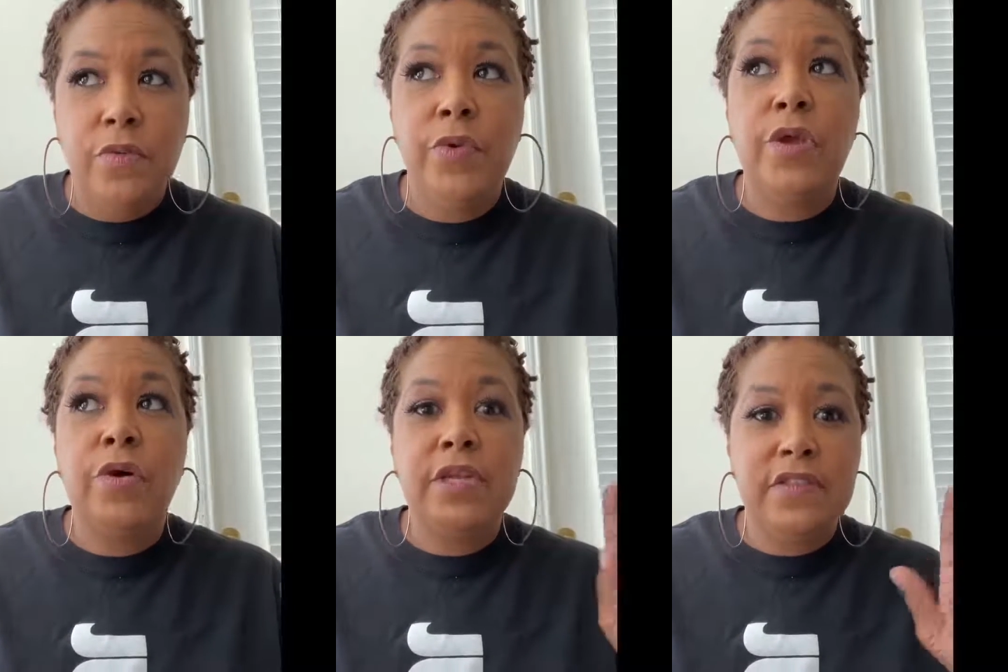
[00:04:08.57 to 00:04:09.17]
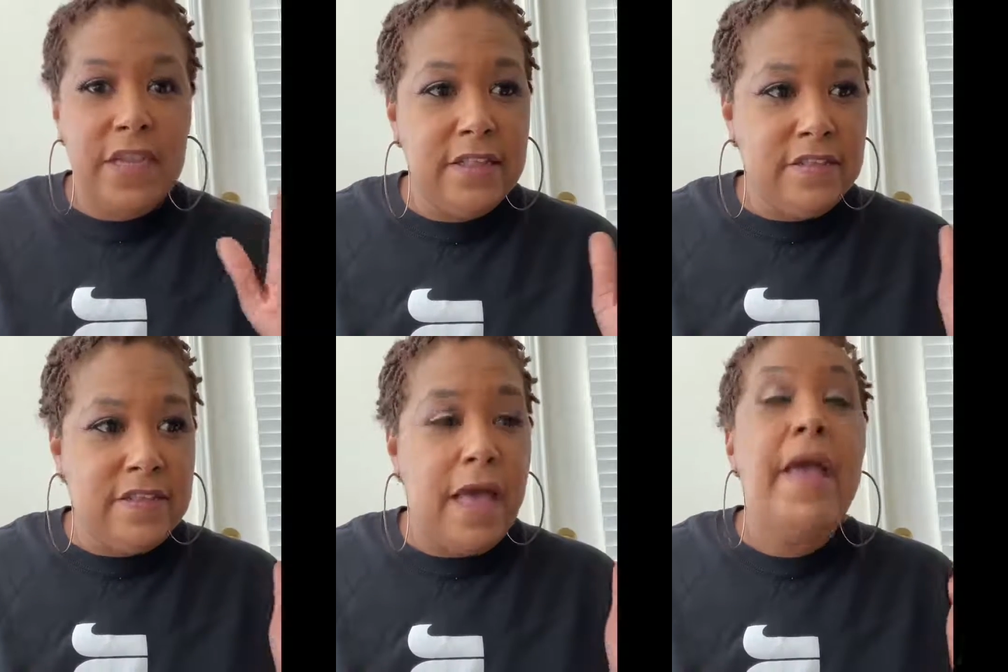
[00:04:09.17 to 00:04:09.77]

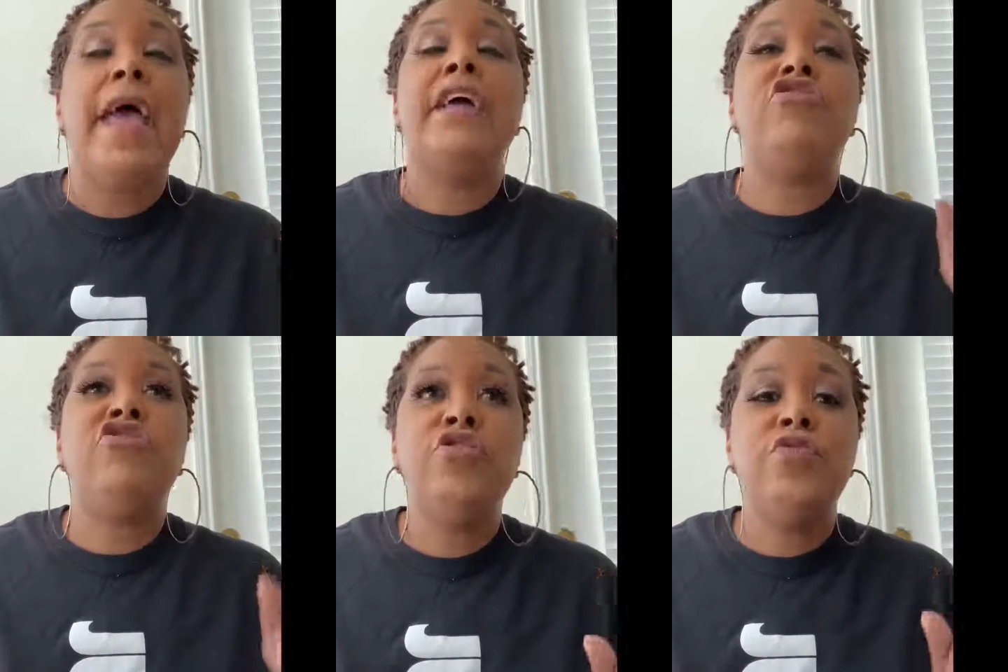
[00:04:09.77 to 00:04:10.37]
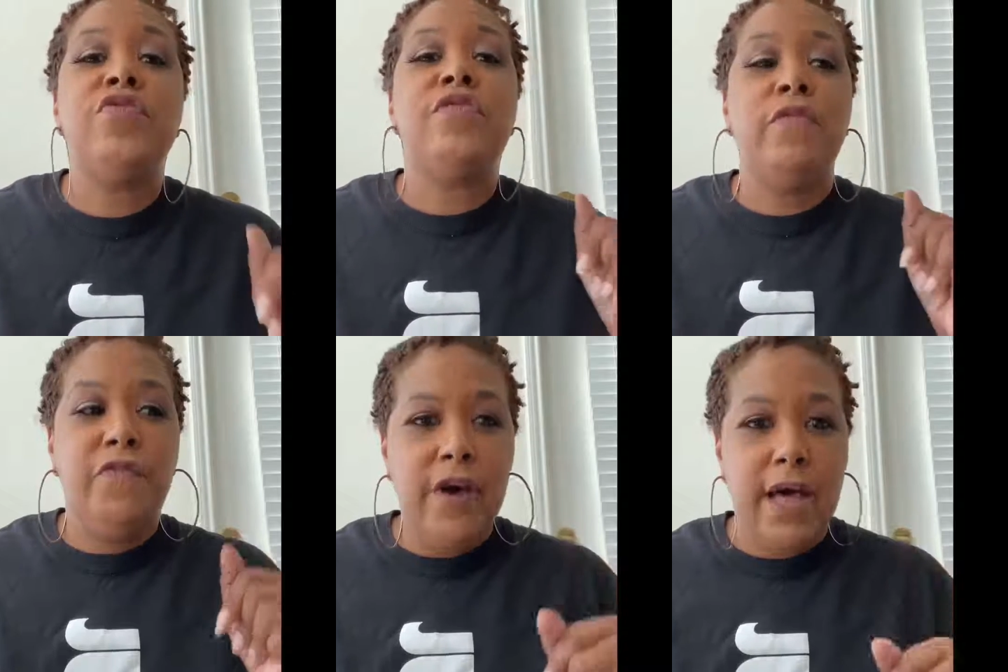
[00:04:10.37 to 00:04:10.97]
the time and choose
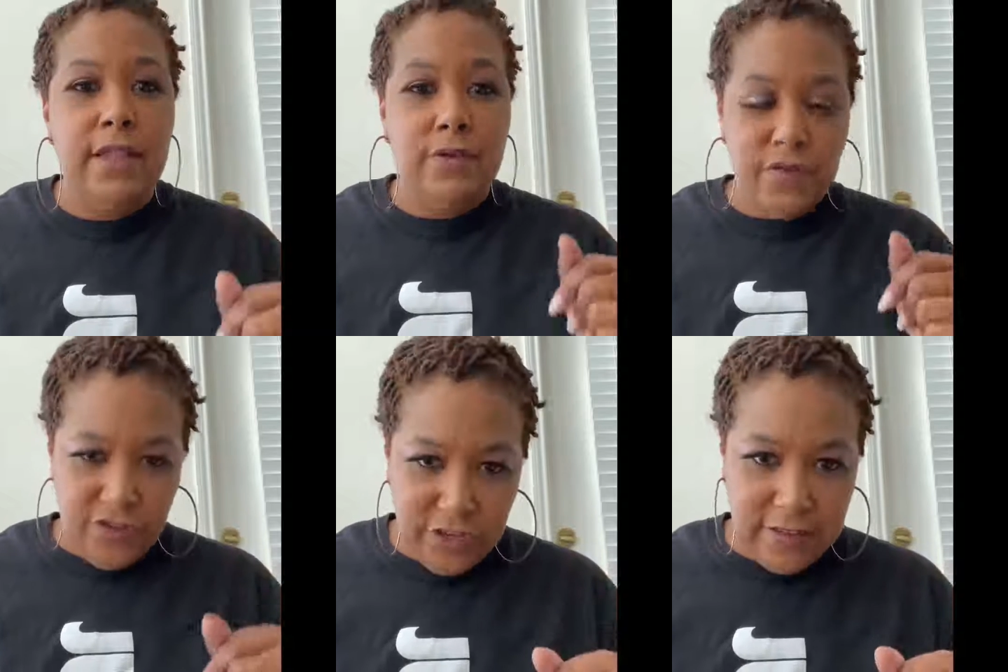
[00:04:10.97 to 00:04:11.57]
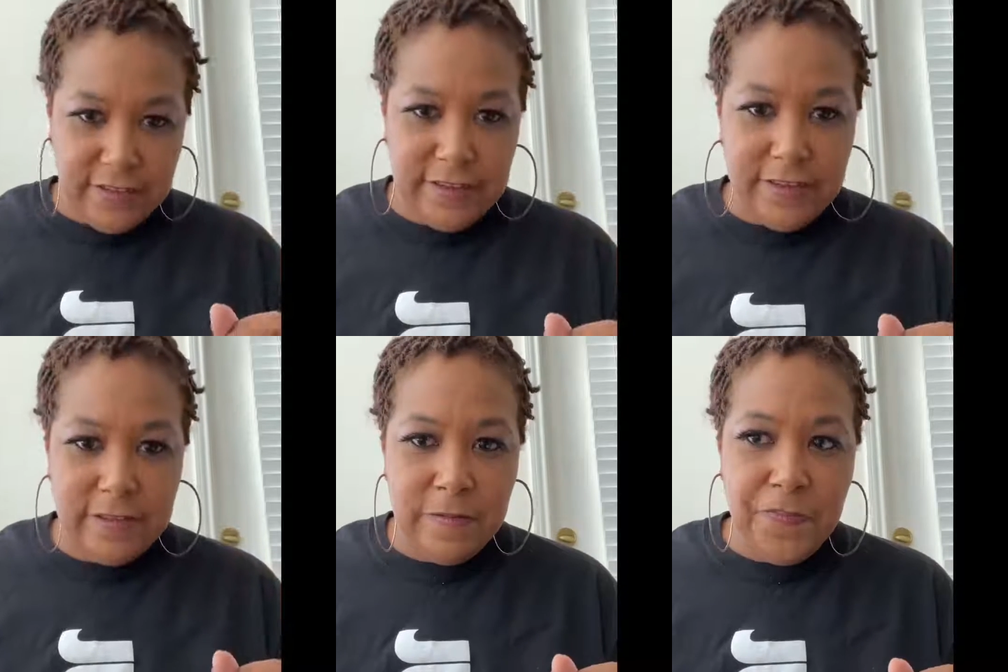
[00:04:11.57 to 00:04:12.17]
to follow
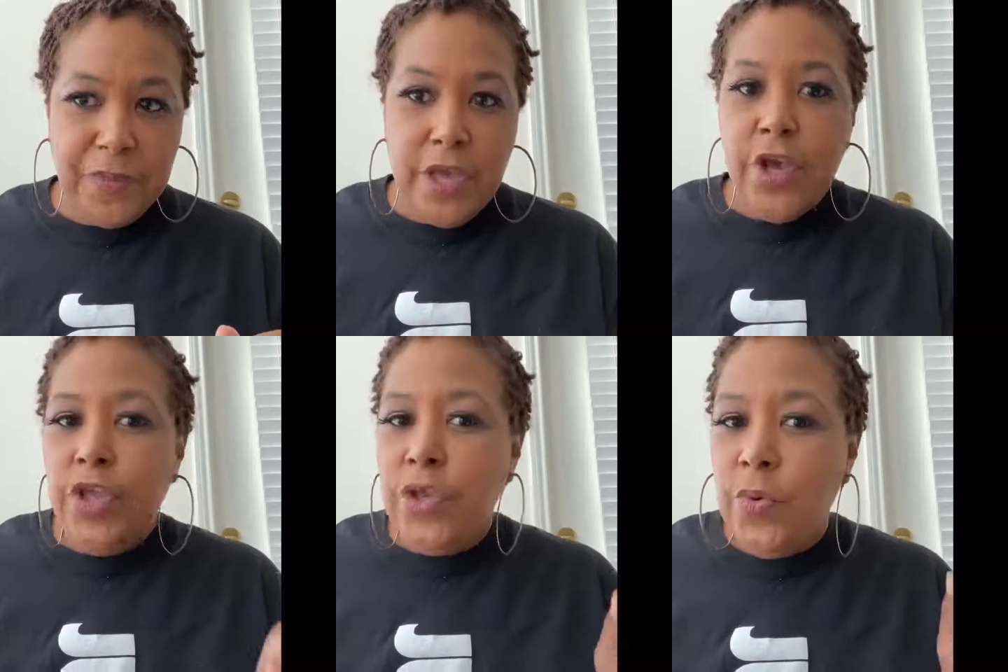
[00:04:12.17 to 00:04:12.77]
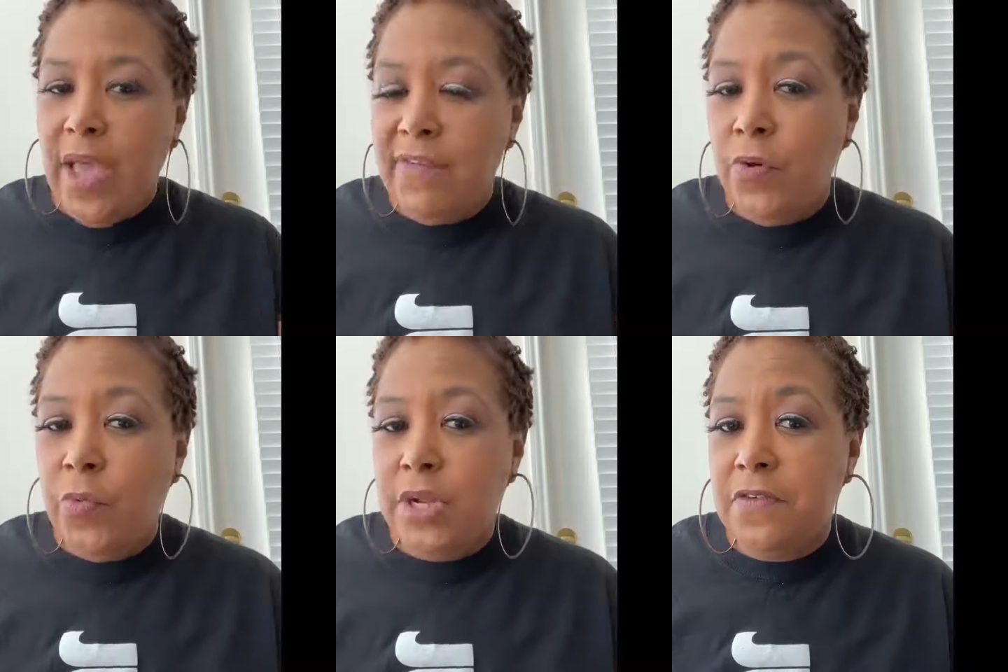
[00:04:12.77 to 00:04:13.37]
Jesus. You have
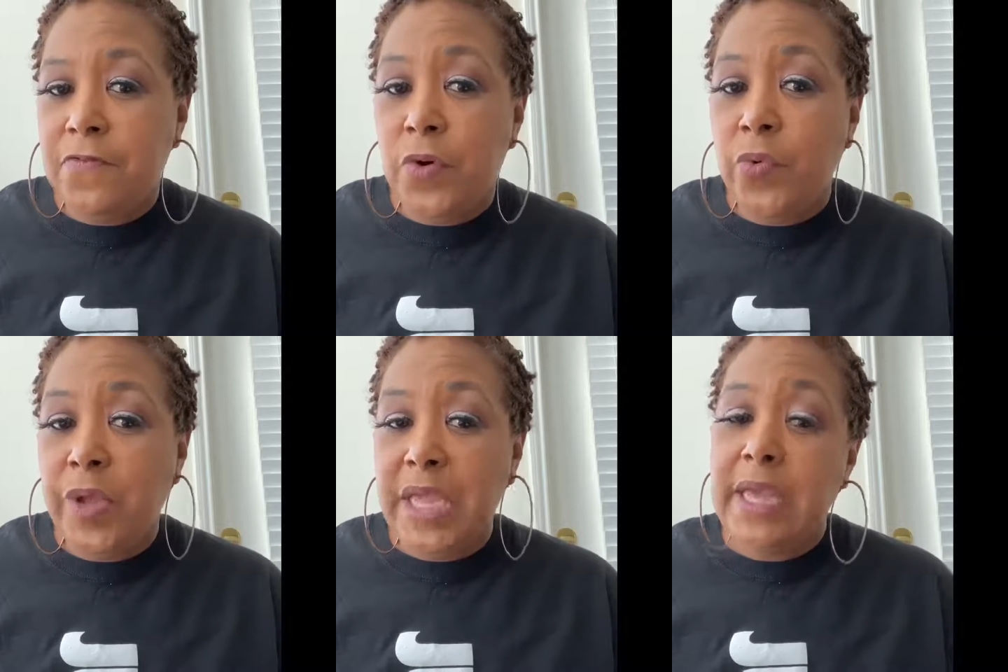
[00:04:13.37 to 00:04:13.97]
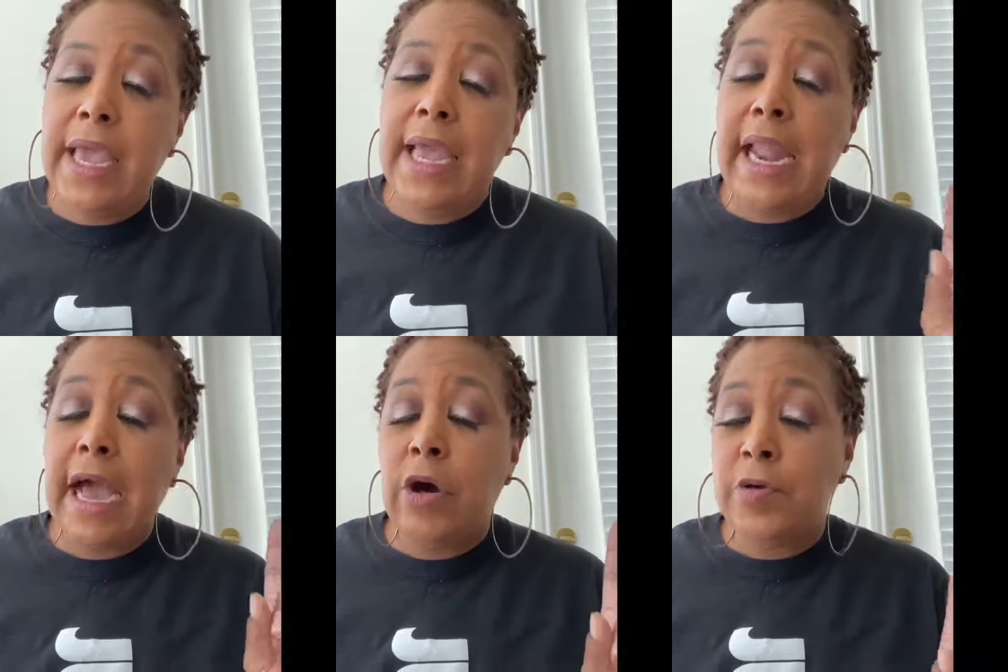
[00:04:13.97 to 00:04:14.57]
a wonderful week,
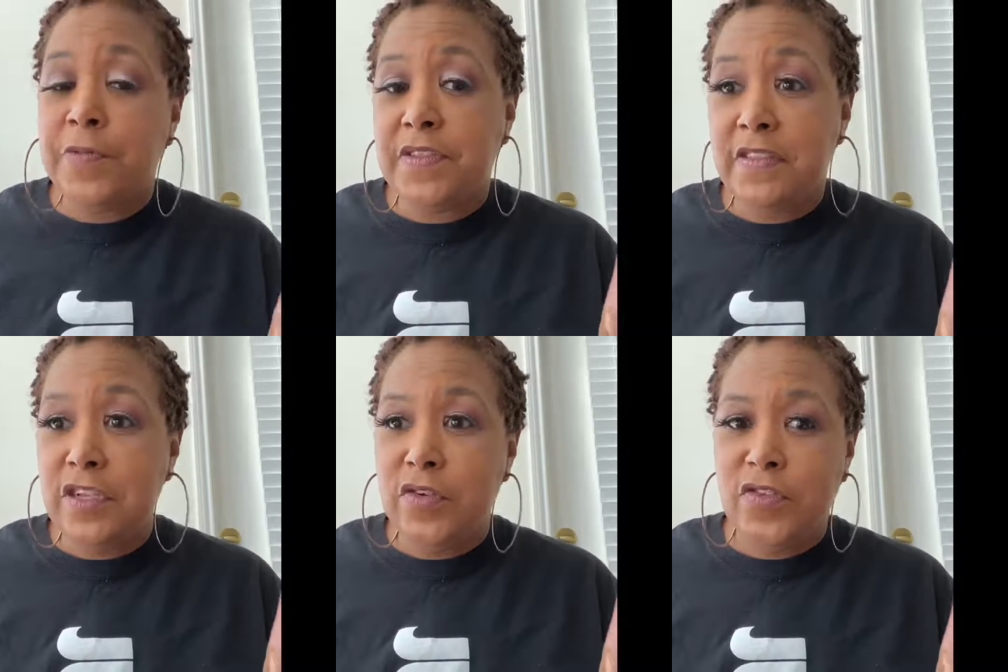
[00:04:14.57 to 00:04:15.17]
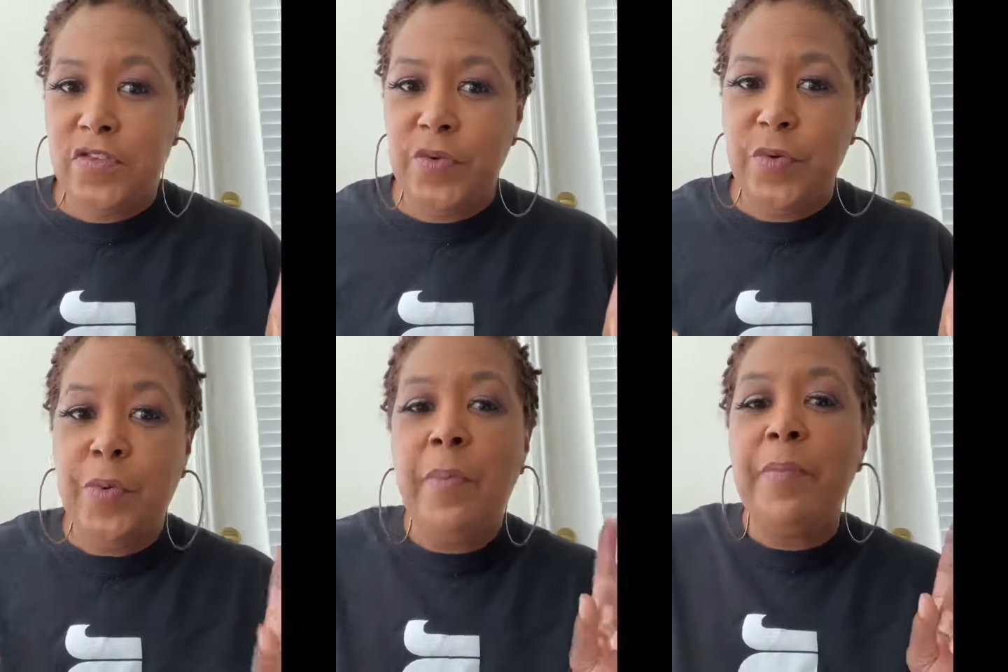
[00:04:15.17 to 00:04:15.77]
and I hope to see you
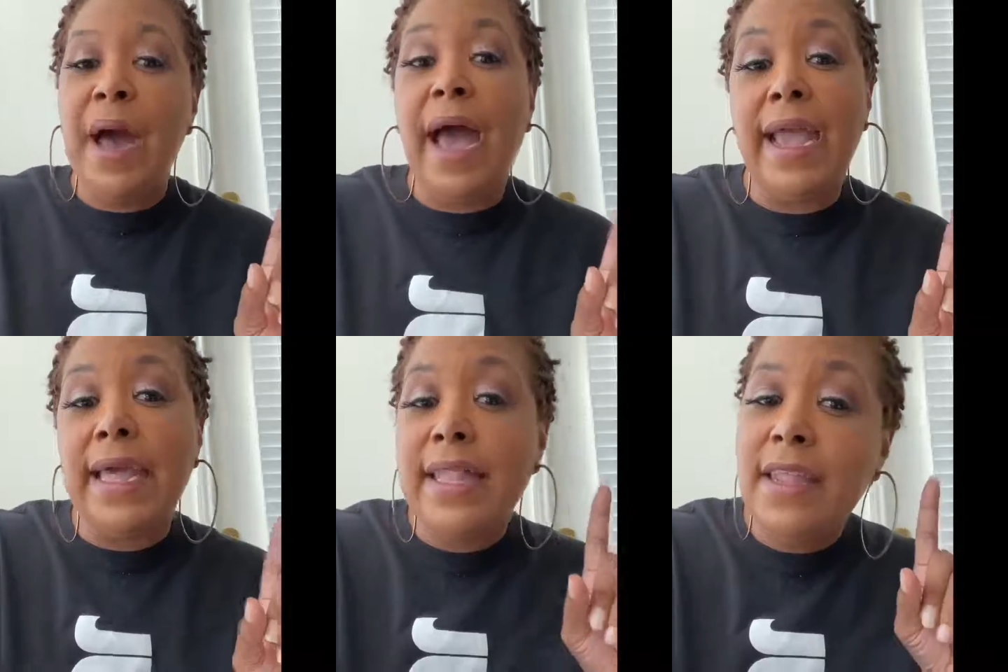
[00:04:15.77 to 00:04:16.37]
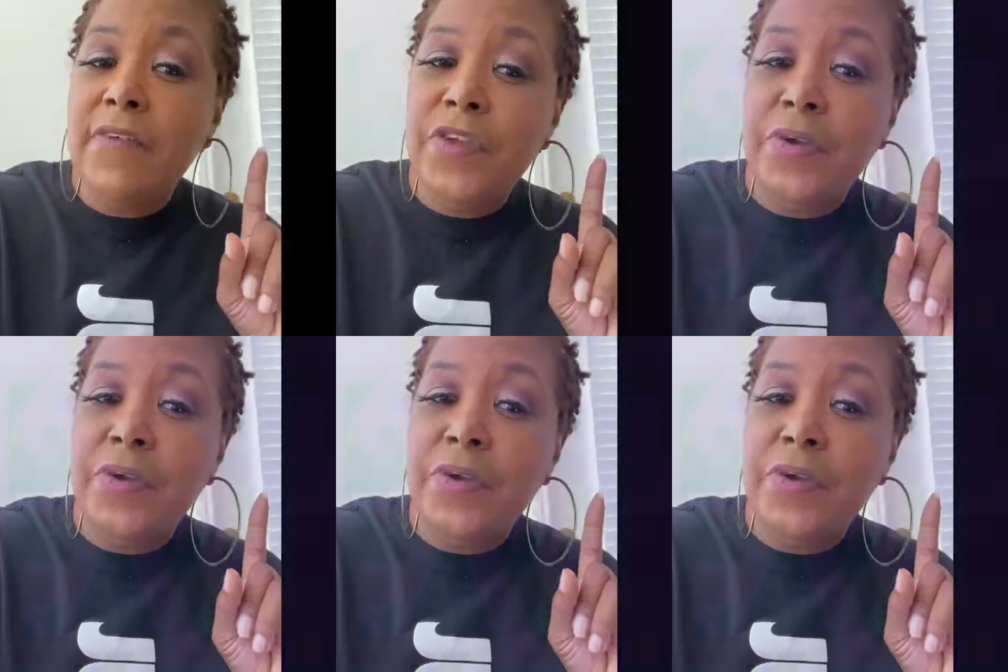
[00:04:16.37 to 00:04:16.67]
soon. Bye. Love you